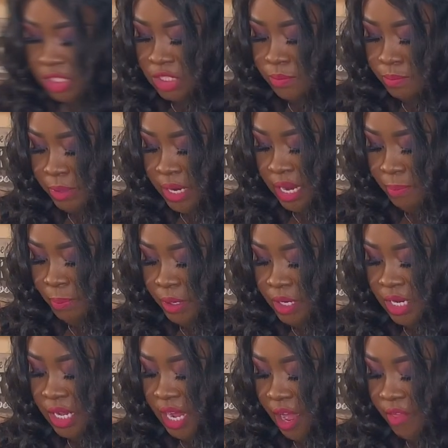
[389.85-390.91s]
banana pudding
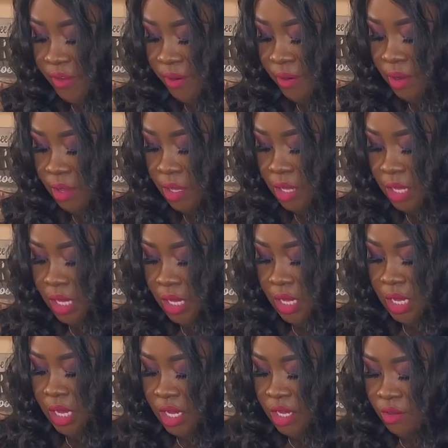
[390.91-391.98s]
together,
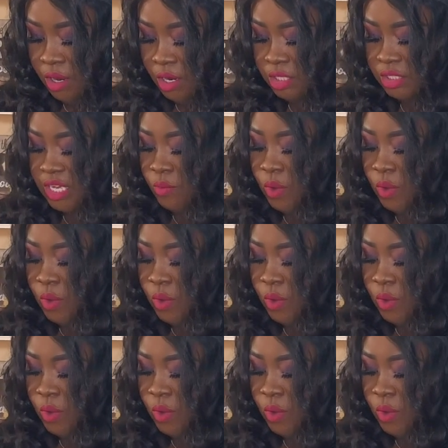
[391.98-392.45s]
and you'll understand